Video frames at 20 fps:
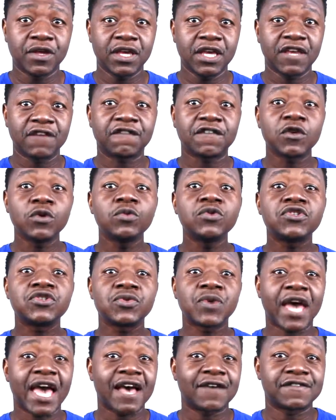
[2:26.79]
If you do
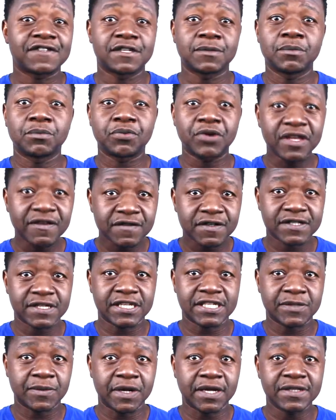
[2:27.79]
have some previous
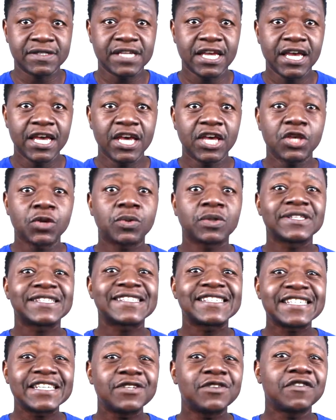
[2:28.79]
experience, you will
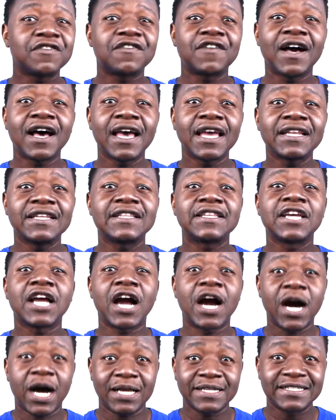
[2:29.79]
still find the
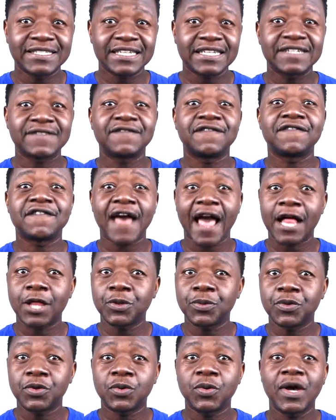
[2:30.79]
content
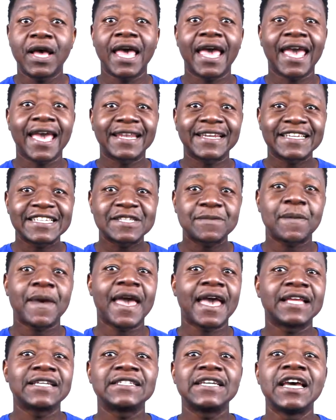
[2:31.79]
valuable and
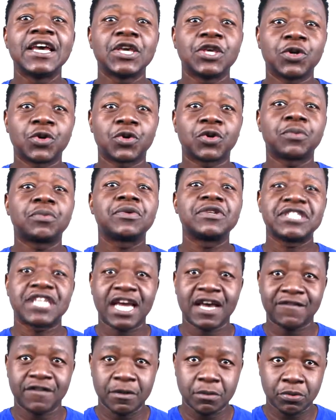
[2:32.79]
expand your
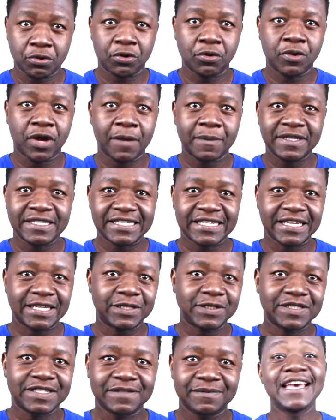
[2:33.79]
Java programming
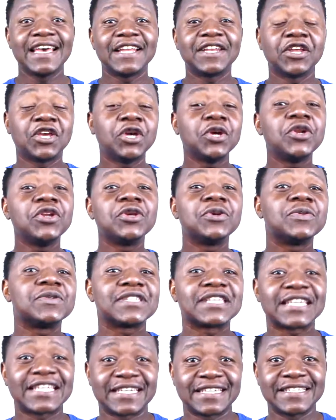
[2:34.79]
skills. The good
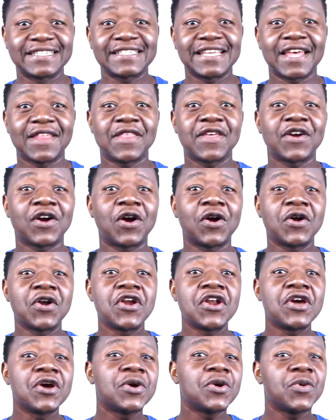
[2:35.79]
news is there are
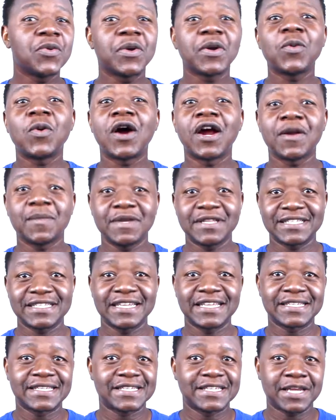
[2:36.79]
no requirements
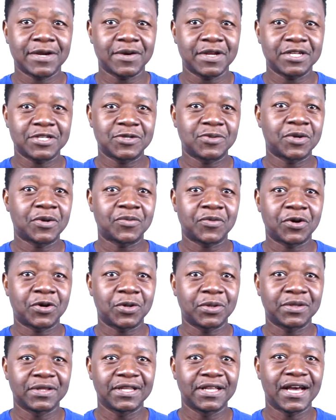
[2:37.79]
necessary to enroll.
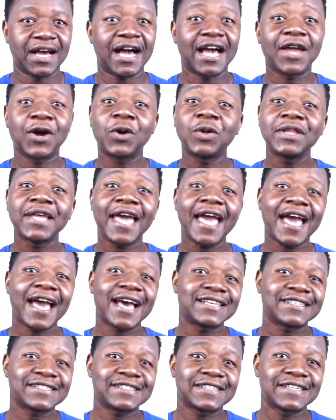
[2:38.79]
I only
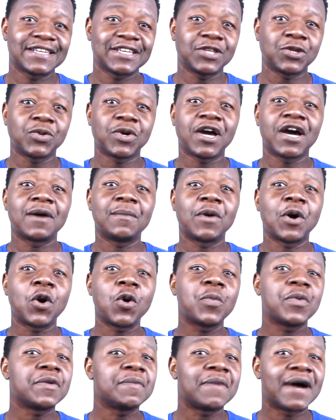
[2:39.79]
ask you come
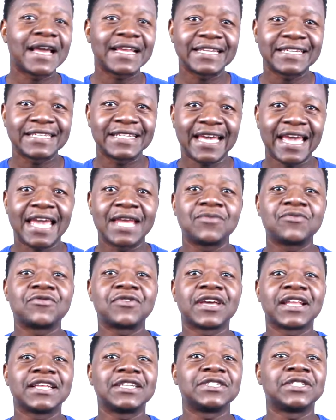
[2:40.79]
open-minded and
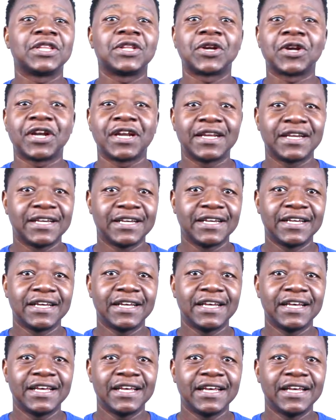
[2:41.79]
ready to learn.
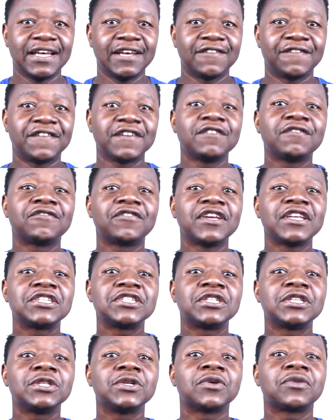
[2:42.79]
Feel free
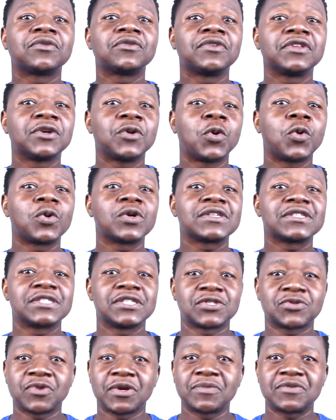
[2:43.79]
to look through the course
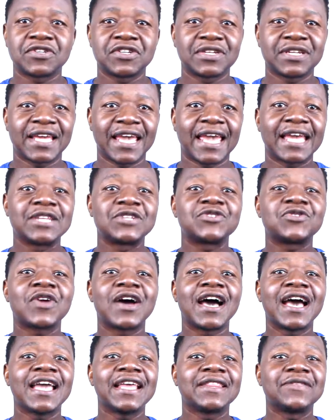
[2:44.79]
description and
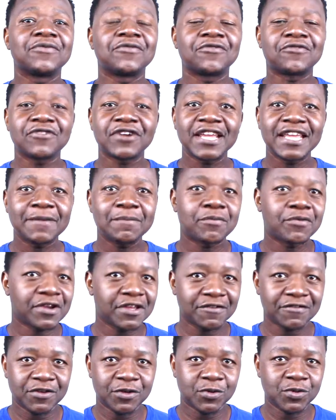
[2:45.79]
try the free
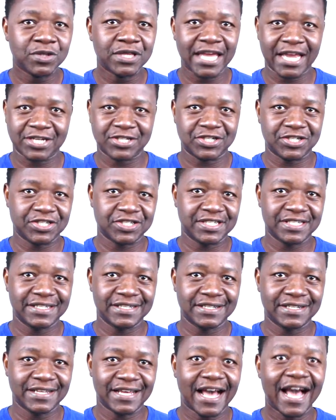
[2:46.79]
preview lectures.
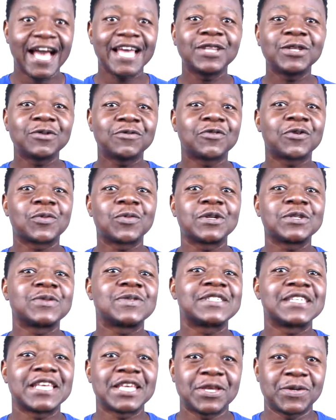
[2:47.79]
I look forward to
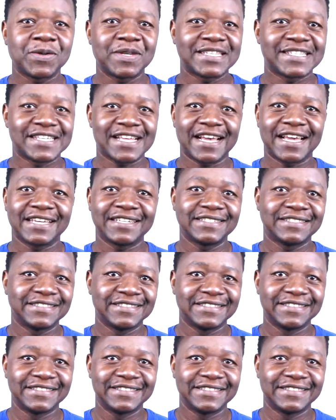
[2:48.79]
seeing you inside.